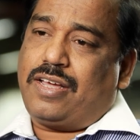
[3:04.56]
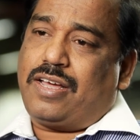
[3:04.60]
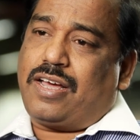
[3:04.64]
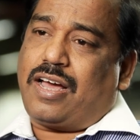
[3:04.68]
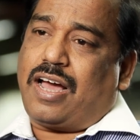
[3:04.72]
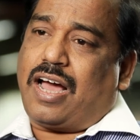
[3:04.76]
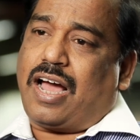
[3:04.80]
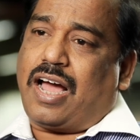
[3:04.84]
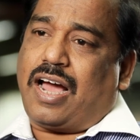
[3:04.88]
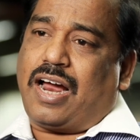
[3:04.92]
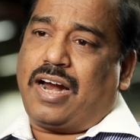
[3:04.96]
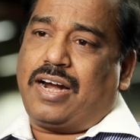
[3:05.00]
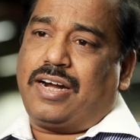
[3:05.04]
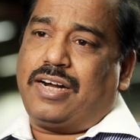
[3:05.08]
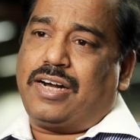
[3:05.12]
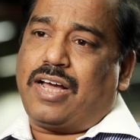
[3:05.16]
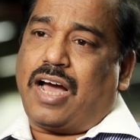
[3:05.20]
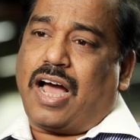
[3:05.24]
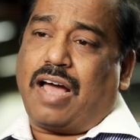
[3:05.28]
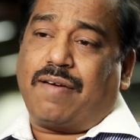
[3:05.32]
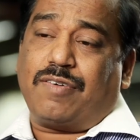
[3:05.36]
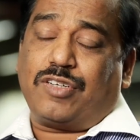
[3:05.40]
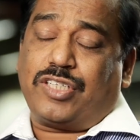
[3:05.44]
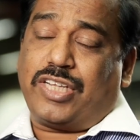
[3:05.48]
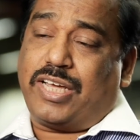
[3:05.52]
and
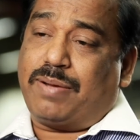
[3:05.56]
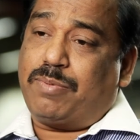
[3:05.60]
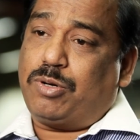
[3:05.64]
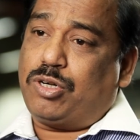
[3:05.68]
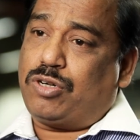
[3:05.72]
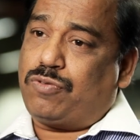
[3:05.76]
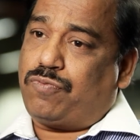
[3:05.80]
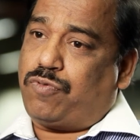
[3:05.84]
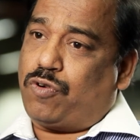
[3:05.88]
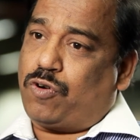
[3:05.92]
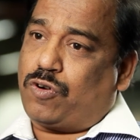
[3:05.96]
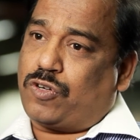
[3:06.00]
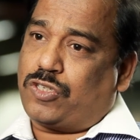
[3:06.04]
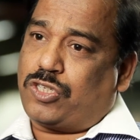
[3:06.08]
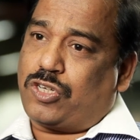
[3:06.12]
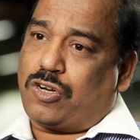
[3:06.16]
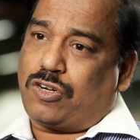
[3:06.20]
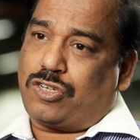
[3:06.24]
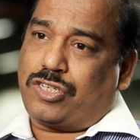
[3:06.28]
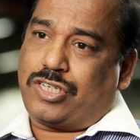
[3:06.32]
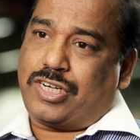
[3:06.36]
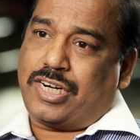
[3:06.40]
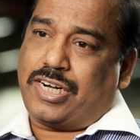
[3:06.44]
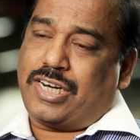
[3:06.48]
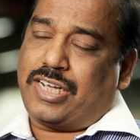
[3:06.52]
I was able to focus on
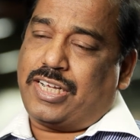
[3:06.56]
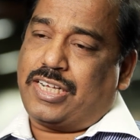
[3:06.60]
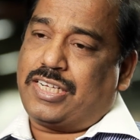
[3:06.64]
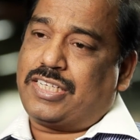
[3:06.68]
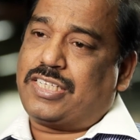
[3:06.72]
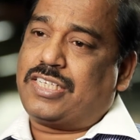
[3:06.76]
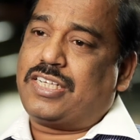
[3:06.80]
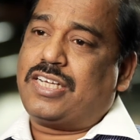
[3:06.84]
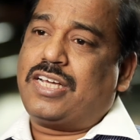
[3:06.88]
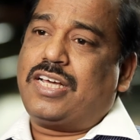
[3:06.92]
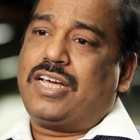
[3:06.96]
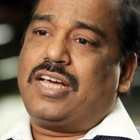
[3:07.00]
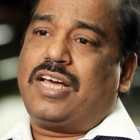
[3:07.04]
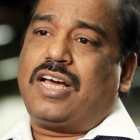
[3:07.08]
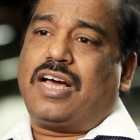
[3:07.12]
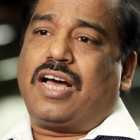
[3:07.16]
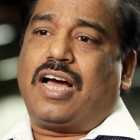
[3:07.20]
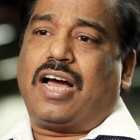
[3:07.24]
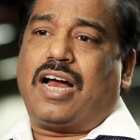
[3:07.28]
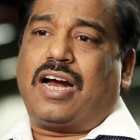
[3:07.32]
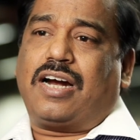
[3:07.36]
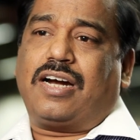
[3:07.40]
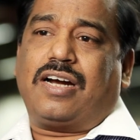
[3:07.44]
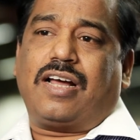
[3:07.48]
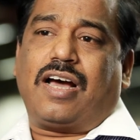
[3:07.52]
studies,
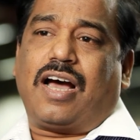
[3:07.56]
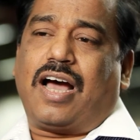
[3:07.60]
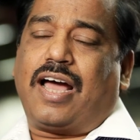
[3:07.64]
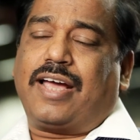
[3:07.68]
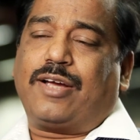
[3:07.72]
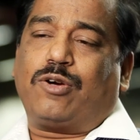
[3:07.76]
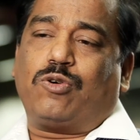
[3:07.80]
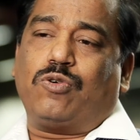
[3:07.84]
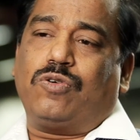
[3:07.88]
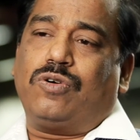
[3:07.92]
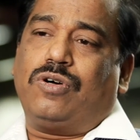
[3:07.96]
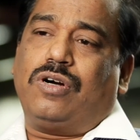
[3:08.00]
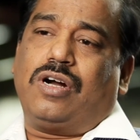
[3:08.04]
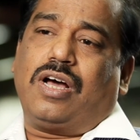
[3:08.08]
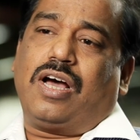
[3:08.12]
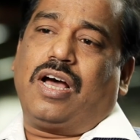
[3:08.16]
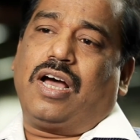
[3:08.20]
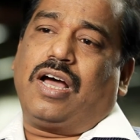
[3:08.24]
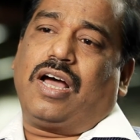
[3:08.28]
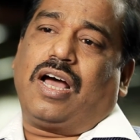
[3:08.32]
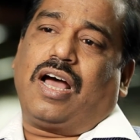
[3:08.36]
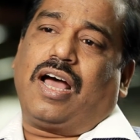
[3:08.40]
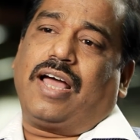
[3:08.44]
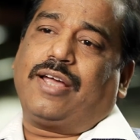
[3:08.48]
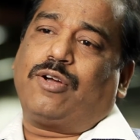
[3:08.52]
and I
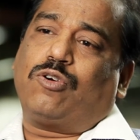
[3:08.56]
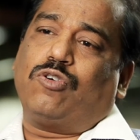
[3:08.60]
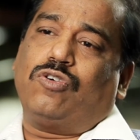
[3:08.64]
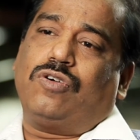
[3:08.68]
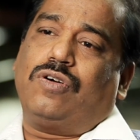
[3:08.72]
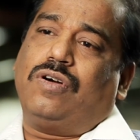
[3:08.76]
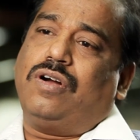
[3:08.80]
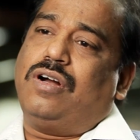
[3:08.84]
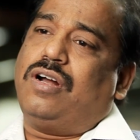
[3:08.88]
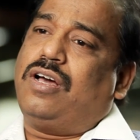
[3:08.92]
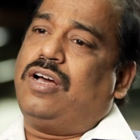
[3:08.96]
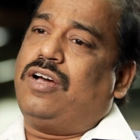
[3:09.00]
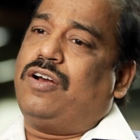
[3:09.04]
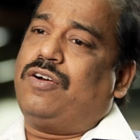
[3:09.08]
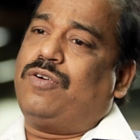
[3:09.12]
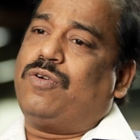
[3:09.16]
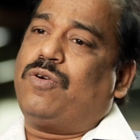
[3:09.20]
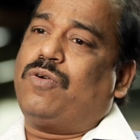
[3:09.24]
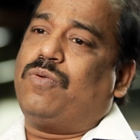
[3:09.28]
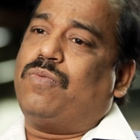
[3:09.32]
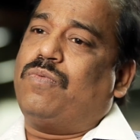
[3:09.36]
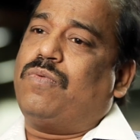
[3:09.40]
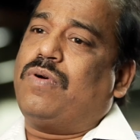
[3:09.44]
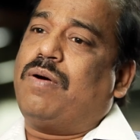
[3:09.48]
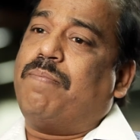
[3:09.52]
could
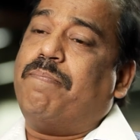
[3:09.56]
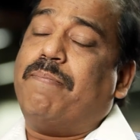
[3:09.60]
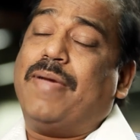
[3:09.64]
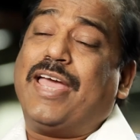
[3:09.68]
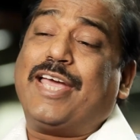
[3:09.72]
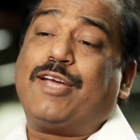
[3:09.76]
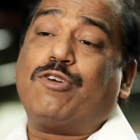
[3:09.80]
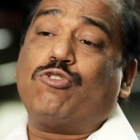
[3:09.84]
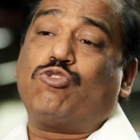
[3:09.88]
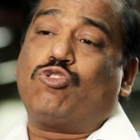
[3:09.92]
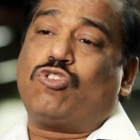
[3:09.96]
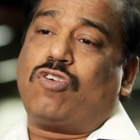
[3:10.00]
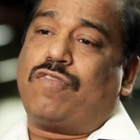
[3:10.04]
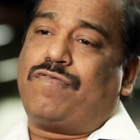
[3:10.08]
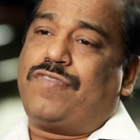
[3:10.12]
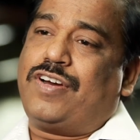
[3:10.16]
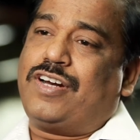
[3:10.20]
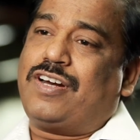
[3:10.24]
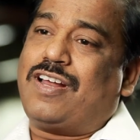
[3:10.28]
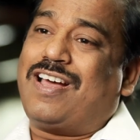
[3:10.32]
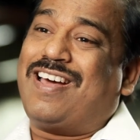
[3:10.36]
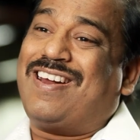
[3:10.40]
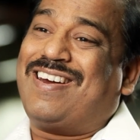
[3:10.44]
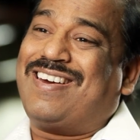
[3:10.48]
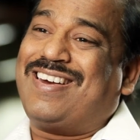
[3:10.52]
make use of it
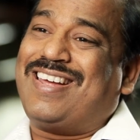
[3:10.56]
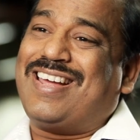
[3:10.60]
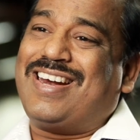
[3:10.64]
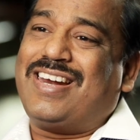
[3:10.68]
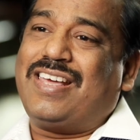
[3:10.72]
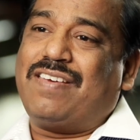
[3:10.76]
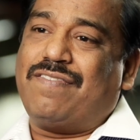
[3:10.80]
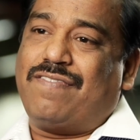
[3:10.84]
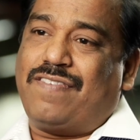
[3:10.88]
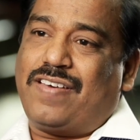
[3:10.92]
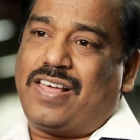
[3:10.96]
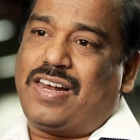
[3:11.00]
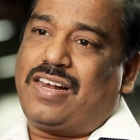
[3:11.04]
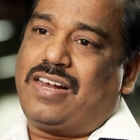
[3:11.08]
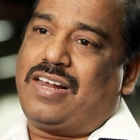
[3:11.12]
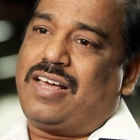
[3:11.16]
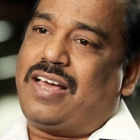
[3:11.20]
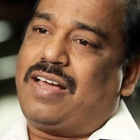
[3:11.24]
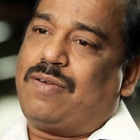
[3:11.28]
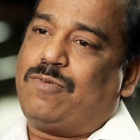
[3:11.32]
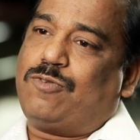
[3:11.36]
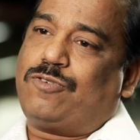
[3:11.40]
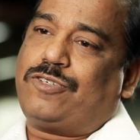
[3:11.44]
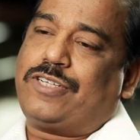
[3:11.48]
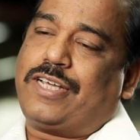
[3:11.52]
really well,
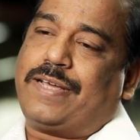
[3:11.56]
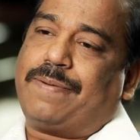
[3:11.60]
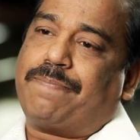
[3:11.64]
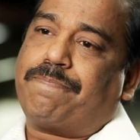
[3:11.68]
I would say.